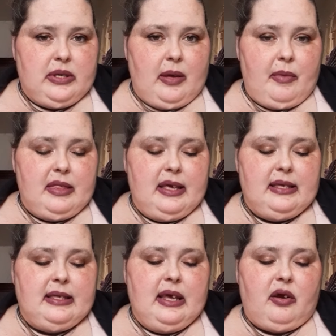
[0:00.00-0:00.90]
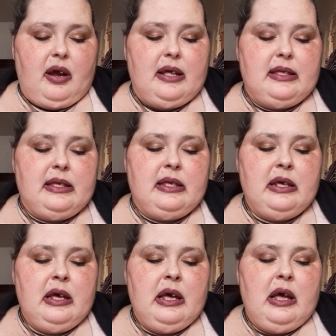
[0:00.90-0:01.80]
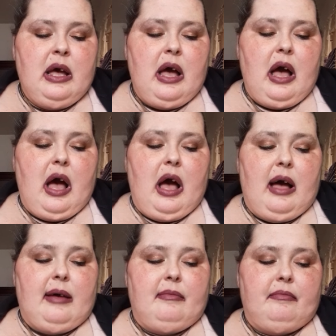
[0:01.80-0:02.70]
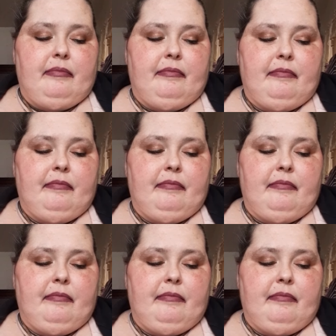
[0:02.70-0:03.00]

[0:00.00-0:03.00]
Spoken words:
some of these secrets. I